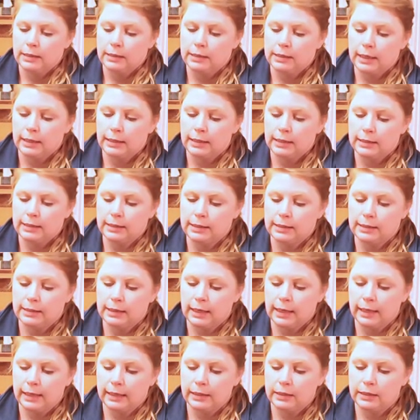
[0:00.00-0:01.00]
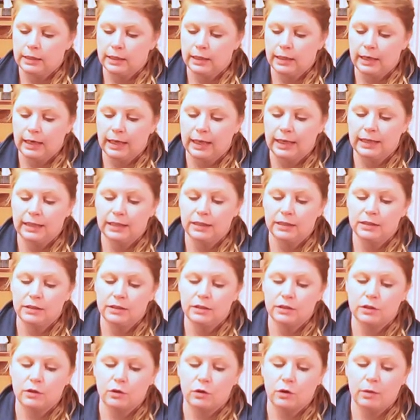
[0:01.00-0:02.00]
set this aside so that I
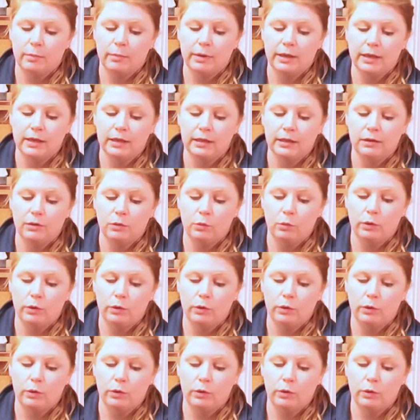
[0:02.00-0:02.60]
can scrub it